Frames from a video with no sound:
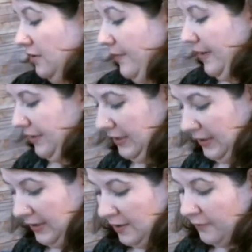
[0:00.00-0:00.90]
about it
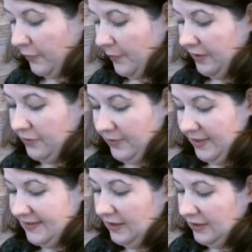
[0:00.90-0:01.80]
from another
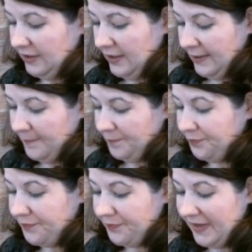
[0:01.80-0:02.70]
reseller,
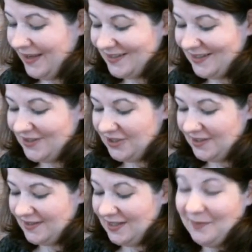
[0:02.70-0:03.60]
because it's
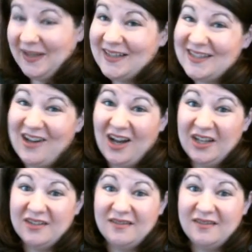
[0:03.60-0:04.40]
just, to me, it's not,